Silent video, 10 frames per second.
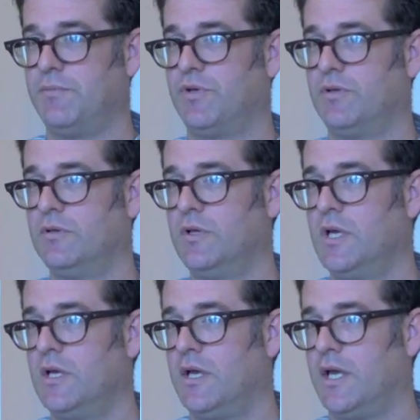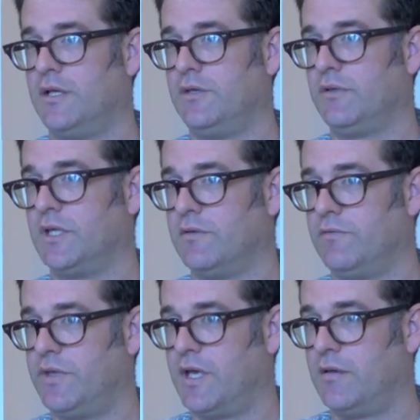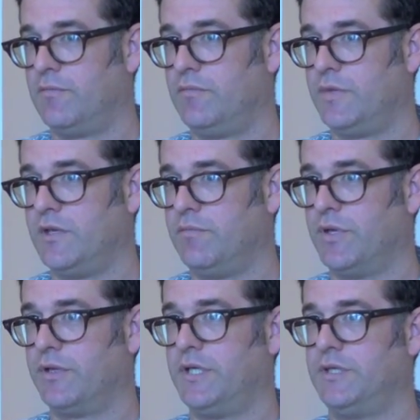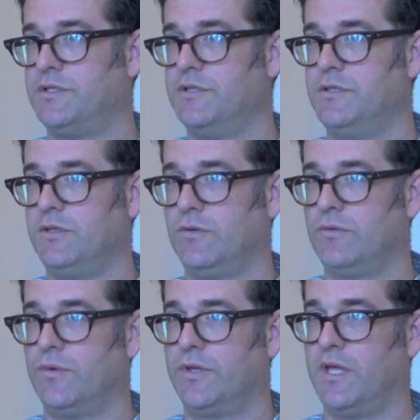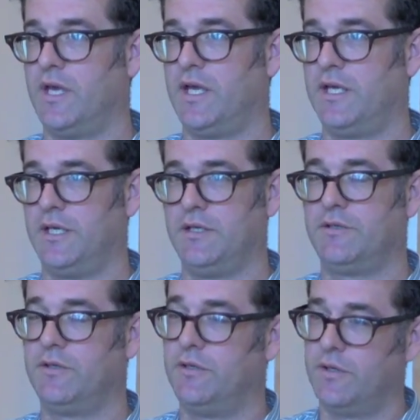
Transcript: people and you give them the ability to do what they need to